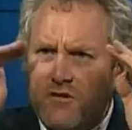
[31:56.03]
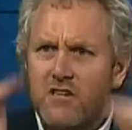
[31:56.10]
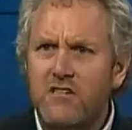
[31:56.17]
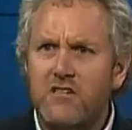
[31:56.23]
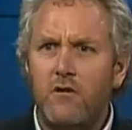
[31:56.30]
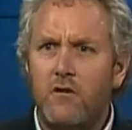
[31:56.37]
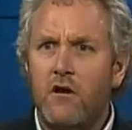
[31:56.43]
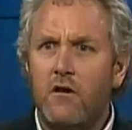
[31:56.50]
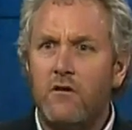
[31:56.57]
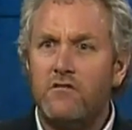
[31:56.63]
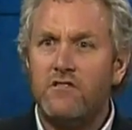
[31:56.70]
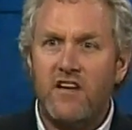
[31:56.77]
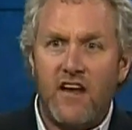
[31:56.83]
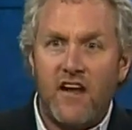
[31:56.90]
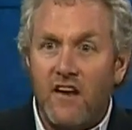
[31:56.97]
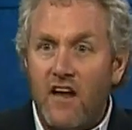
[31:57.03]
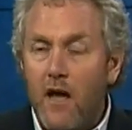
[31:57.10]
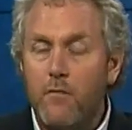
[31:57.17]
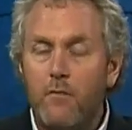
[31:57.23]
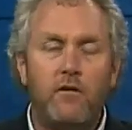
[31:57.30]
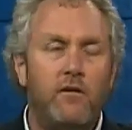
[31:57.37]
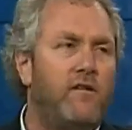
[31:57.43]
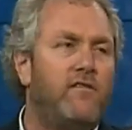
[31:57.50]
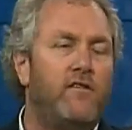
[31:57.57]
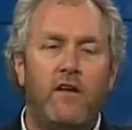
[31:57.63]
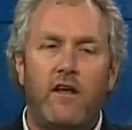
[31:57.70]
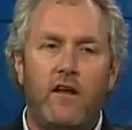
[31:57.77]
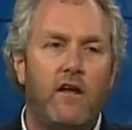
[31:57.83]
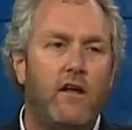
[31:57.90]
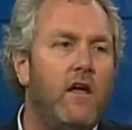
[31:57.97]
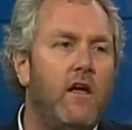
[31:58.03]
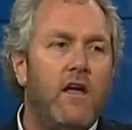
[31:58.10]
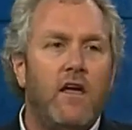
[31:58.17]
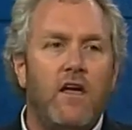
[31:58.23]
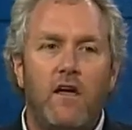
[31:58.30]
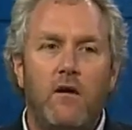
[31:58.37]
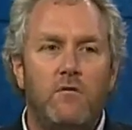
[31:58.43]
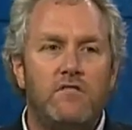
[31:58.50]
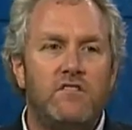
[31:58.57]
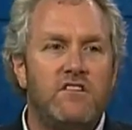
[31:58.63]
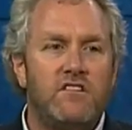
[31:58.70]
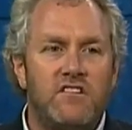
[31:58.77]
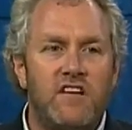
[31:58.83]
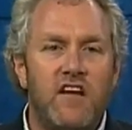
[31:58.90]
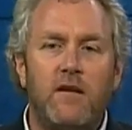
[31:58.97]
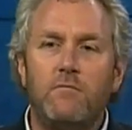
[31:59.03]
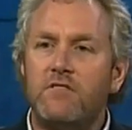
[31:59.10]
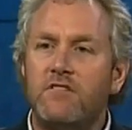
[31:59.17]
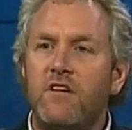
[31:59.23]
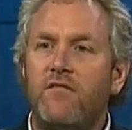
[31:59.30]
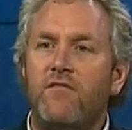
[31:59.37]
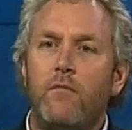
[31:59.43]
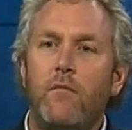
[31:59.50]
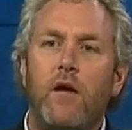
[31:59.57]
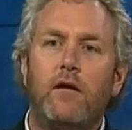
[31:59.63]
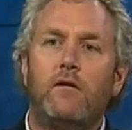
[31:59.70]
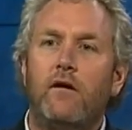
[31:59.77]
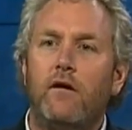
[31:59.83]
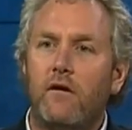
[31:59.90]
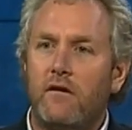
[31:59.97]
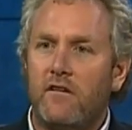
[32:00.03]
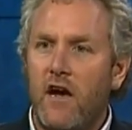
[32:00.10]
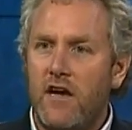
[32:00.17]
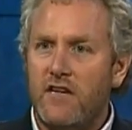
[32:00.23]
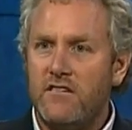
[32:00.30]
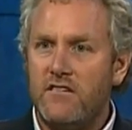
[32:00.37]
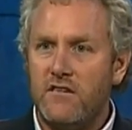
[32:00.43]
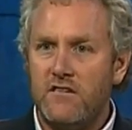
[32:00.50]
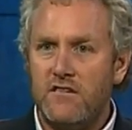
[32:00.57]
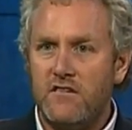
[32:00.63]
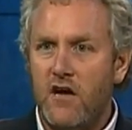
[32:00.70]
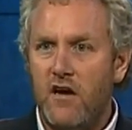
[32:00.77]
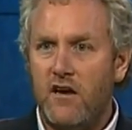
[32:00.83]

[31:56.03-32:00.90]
You just don't understand. I believe, Anita, it was the same stuff that Michael Eric Dyson is